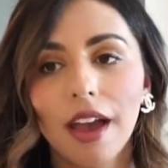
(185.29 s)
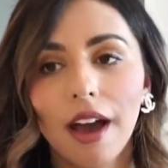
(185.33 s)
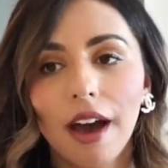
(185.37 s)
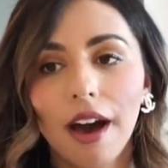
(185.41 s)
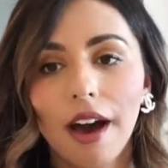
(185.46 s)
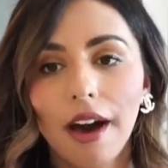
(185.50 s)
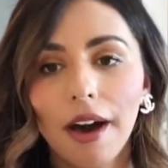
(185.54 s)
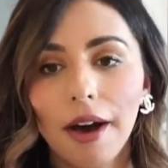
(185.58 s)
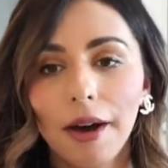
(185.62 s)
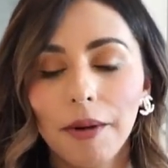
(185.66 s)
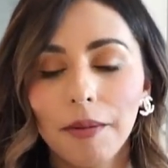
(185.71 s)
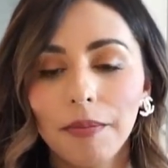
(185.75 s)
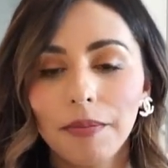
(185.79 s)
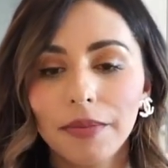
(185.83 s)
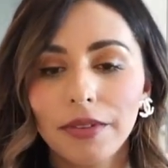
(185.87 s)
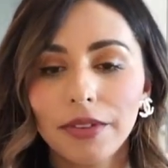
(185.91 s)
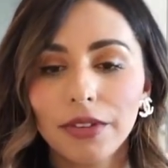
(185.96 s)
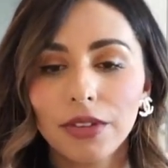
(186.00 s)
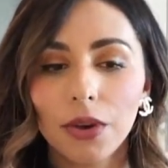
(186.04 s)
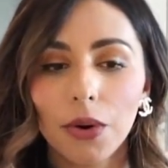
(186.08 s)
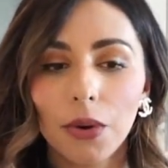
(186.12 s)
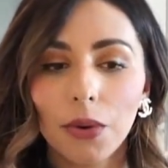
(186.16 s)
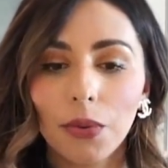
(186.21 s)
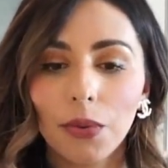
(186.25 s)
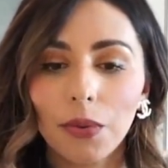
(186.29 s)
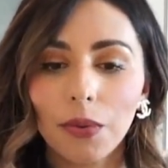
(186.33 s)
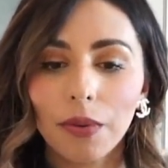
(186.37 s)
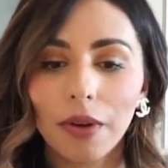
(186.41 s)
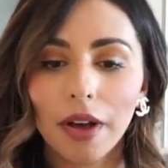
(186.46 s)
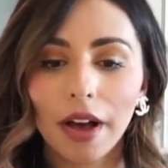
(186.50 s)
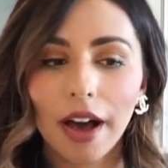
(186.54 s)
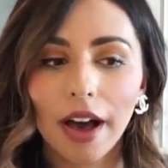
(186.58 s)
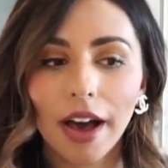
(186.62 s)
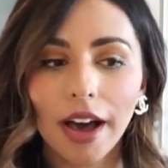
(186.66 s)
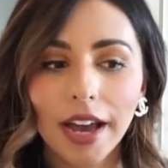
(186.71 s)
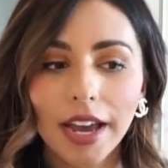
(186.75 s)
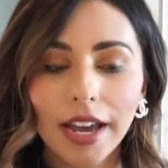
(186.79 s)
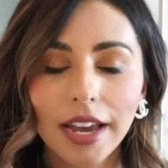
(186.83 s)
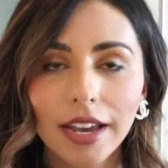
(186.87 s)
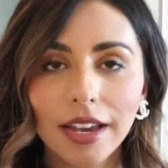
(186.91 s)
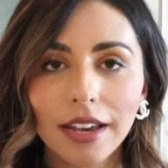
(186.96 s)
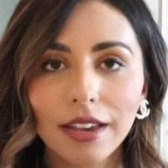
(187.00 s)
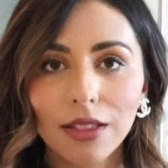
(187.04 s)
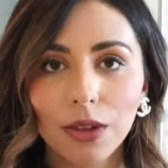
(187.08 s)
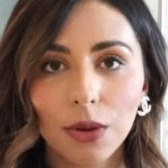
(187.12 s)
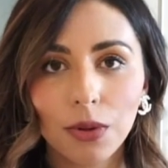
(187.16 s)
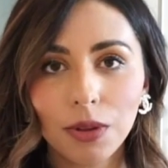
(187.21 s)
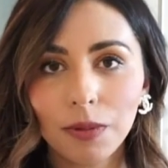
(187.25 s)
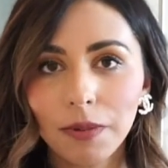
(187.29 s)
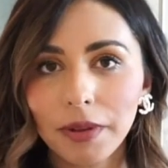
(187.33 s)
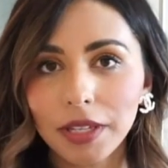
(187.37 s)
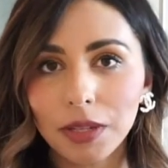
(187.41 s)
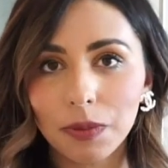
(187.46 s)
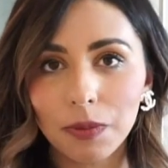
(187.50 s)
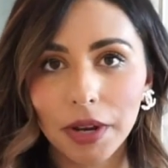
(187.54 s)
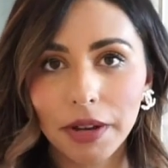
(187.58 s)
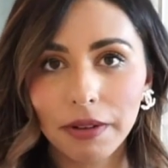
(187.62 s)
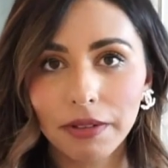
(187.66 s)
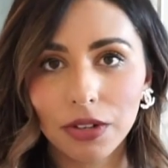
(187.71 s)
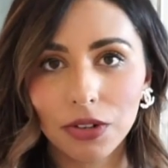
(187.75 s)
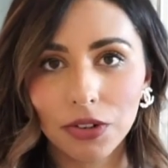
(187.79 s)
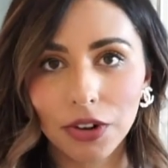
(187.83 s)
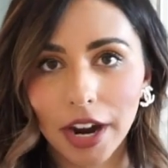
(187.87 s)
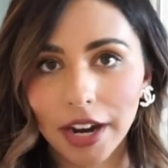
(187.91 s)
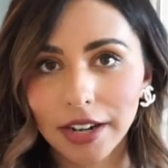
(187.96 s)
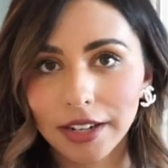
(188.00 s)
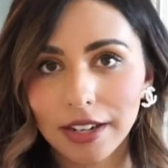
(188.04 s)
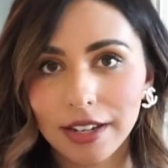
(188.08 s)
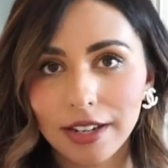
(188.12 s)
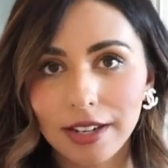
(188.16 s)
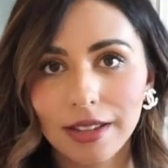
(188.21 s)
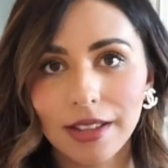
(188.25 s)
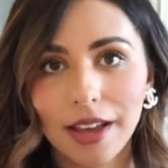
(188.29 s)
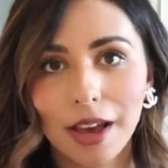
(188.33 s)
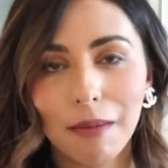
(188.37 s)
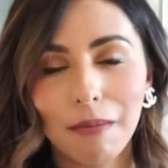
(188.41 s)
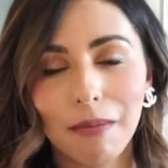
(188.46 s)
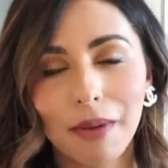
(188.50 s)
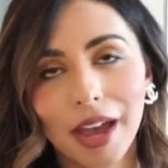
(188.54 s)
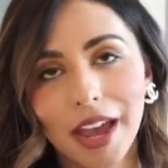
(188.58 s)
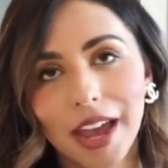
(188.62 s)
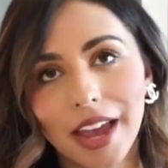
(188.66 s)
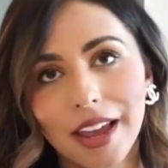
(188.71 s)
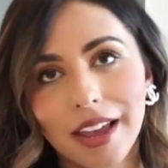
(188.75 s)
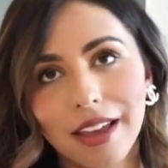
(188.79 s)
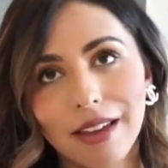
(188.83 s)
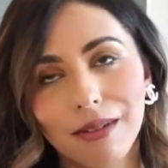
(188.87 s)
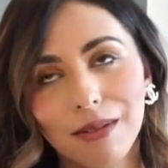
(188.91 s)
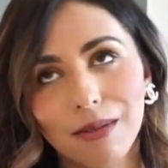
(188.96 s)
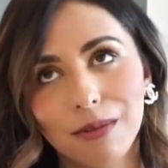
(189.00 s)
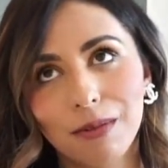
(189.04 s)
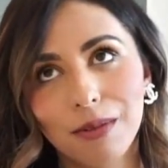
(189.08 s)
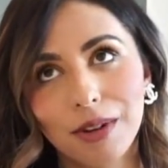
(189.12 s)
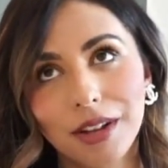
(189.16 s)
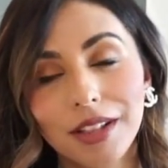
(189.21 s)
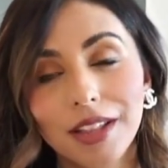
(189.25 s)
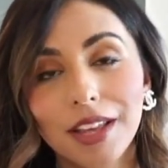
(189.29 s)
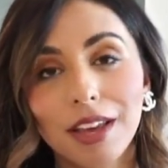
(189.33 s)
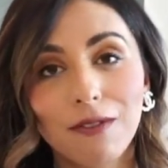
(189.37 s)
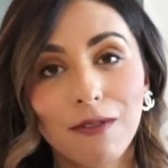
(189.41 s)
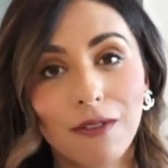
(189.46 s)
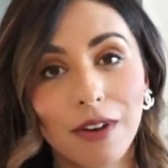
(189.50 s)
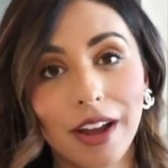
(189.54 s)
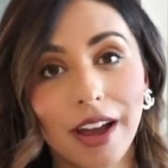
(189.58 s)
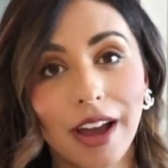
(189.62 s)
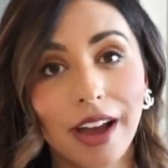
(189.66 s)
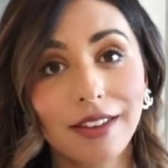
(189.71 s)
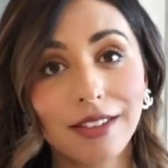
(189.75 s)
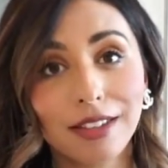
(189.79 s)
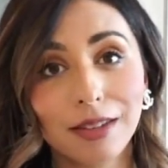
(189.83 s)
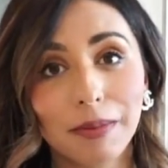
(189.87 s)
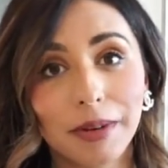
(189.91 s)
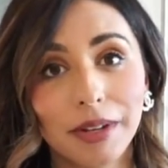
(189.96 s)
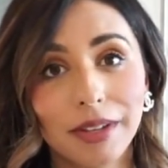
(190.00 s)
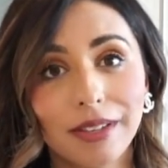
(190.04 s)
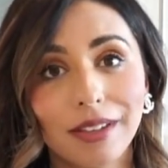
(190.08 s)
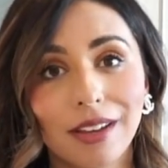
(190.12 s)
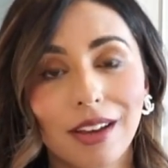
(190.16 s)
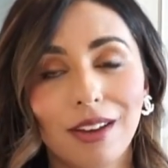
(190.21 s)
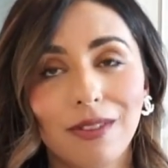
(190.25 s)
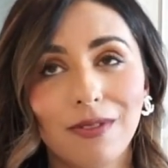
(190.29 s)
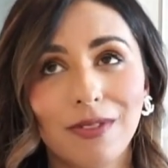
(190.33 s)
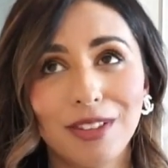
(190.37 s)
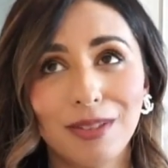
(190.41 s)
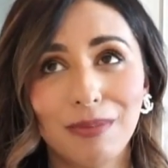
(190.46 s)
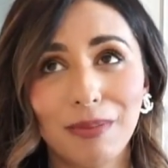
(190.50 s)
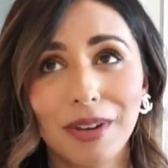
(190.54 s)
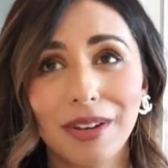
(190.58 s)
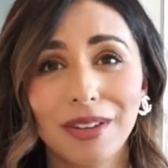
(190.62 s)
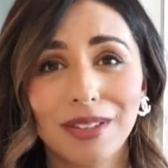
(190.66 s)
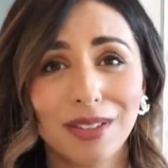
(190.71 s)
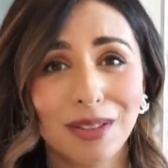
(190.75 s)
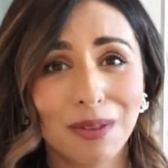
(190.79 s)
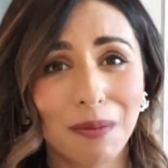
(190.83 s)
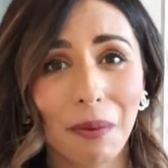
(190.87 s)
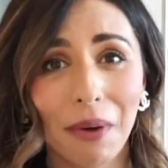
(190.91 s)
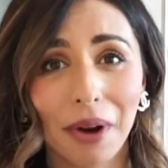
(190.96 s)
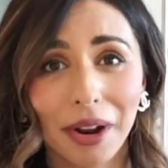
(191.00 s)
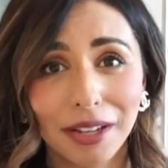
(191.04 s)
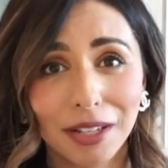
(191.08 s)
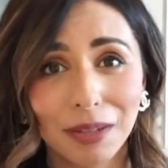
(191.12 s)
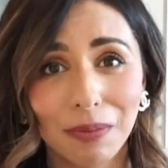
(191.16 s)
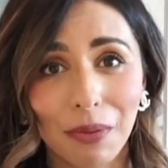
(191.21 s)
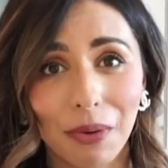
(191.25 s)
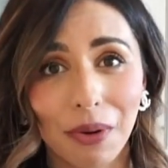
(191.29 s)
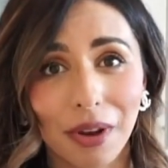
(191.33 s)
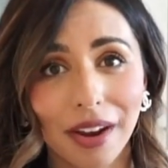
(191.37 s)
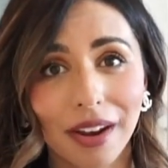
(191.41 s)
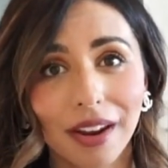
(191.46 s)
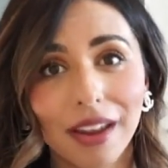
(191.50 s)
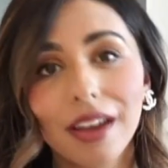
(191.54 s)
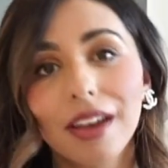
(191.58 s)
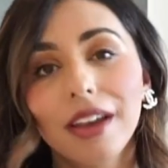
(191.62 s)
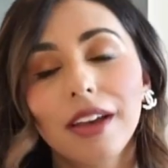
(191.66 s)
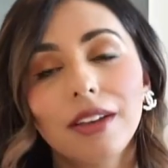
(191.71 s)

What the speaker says: The only reason why I was attracted to that bag, really, if I ask myself, is because of the price point.